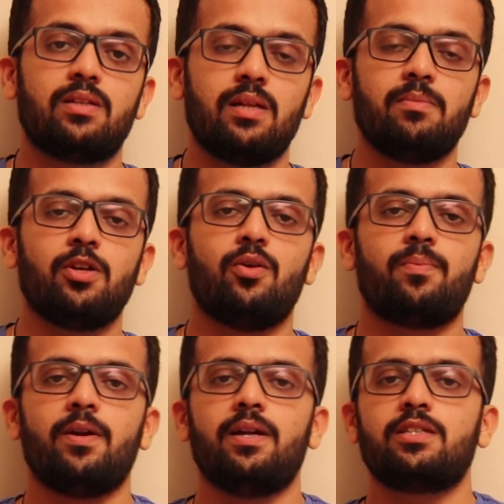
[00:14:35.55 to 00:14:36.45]
Tell me your
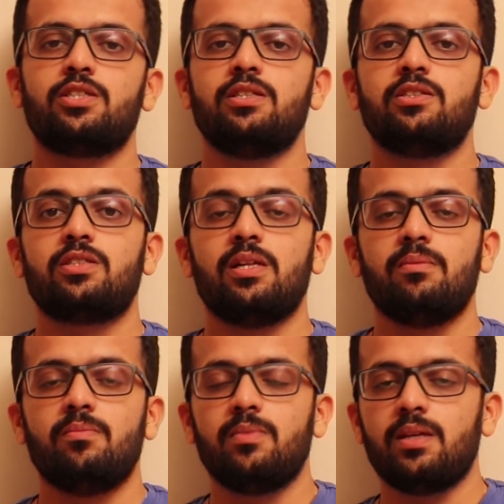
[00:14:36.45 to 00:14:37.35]
predictions. Tell
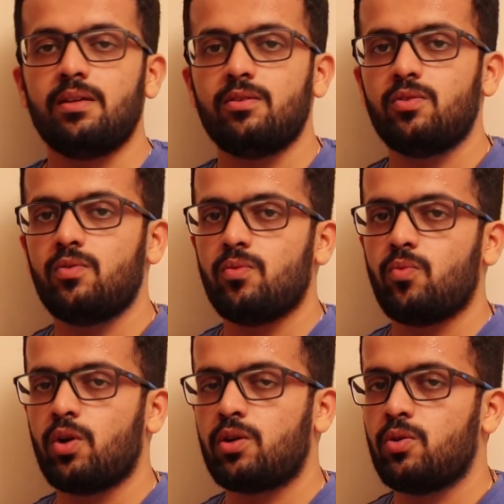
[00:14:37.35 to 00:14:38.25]
me
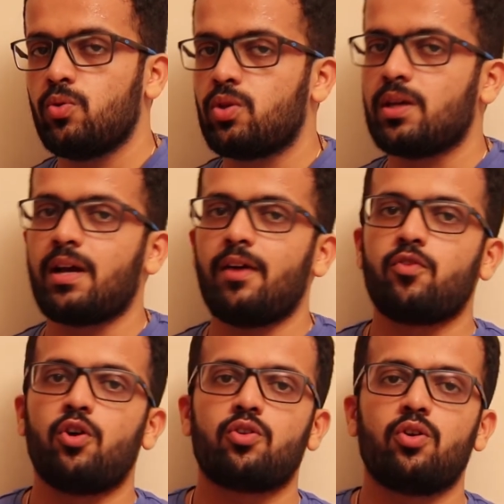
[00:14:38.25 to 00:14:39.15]
what you think
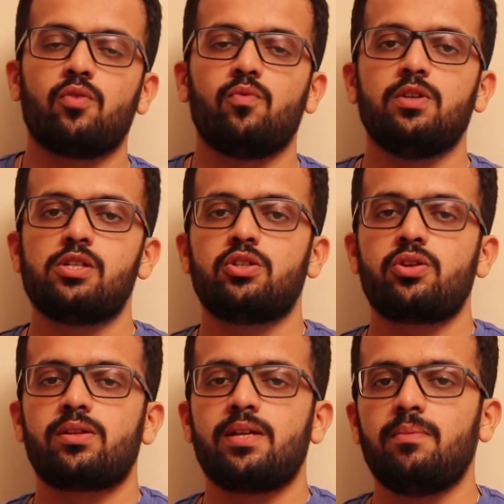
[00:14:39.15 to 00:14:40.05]
I've got wrong.
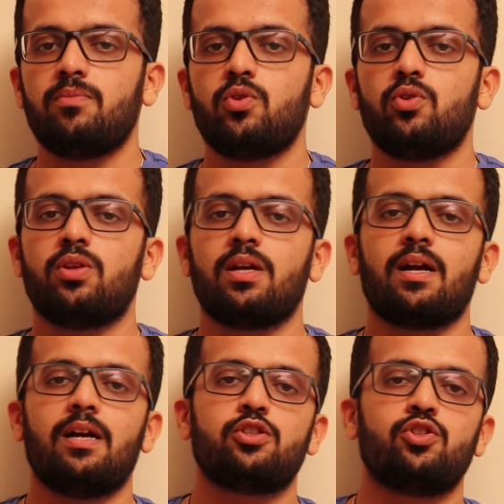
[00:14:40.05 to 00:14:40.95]
Which team do you
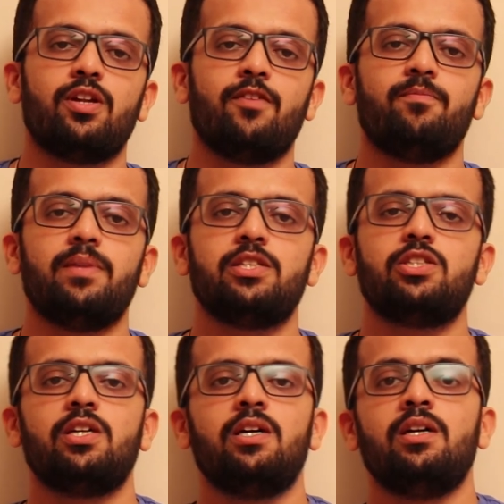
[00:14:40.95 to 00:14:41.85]
think I shouldn't have
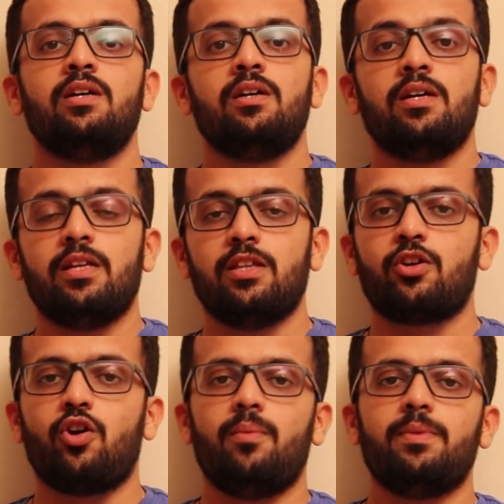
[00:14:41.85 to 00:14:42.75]
missed in the
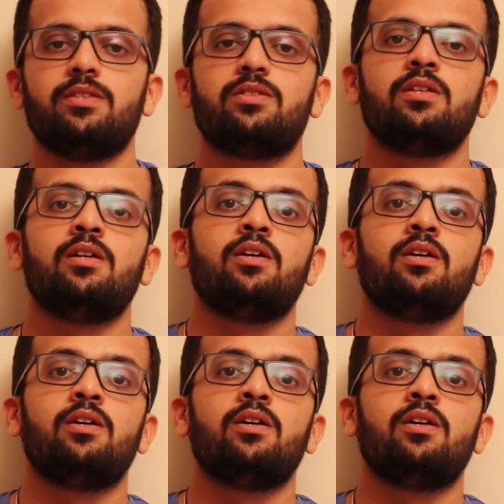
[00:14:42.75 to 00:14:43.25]
comments?